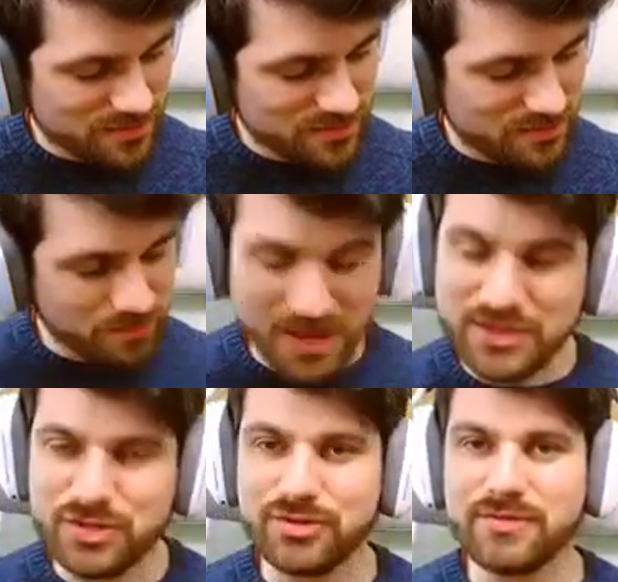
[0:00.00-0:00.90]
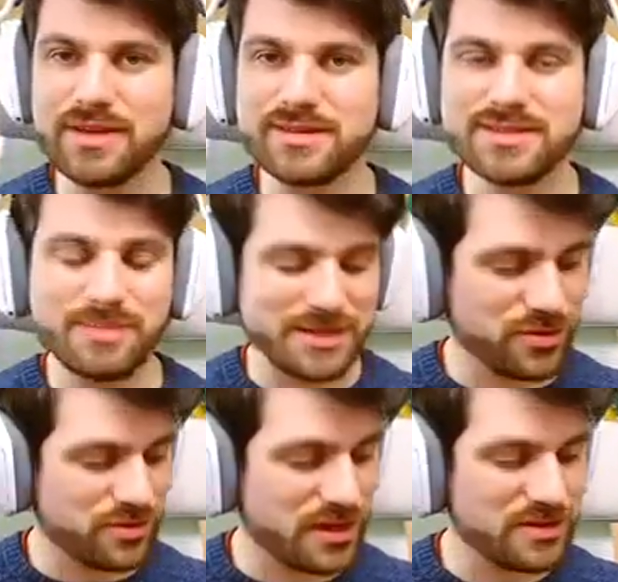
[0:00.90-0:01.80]
Me too, Vix. Me
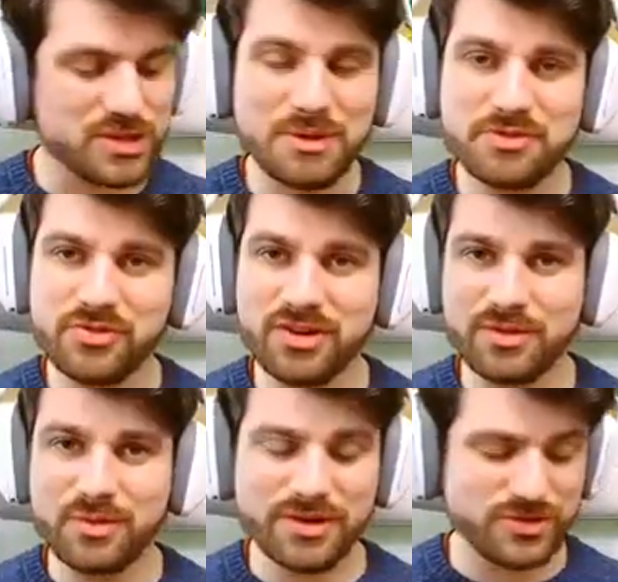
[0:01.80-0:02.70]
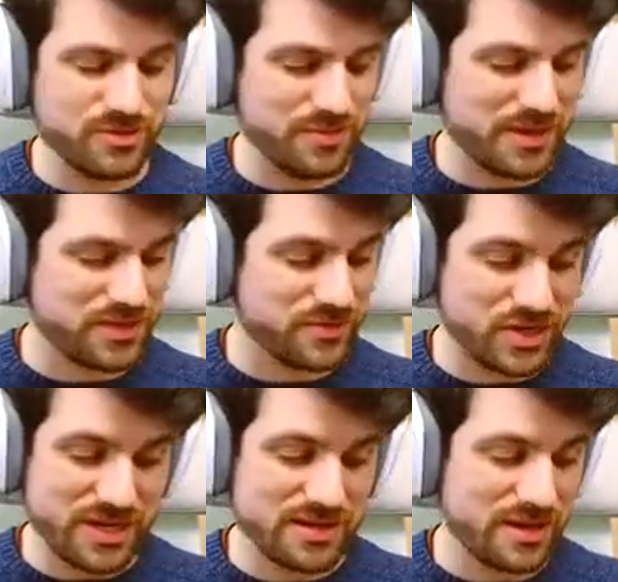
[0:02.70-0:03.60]
too. Thank you so much for another 100 bits. You've
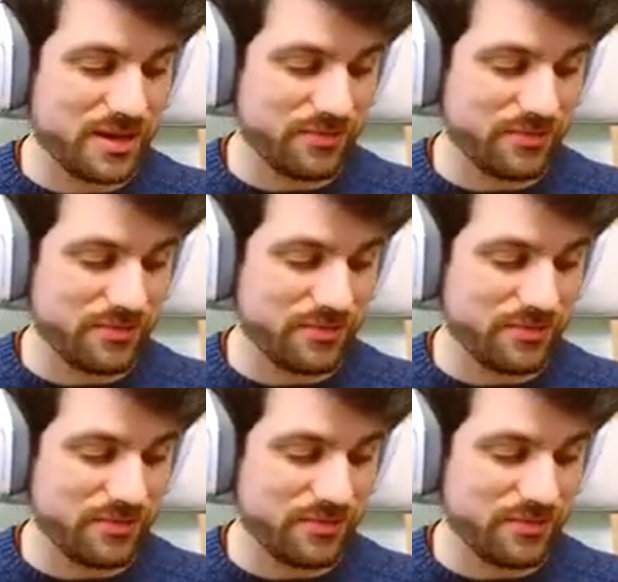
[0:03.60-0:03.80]
cheered a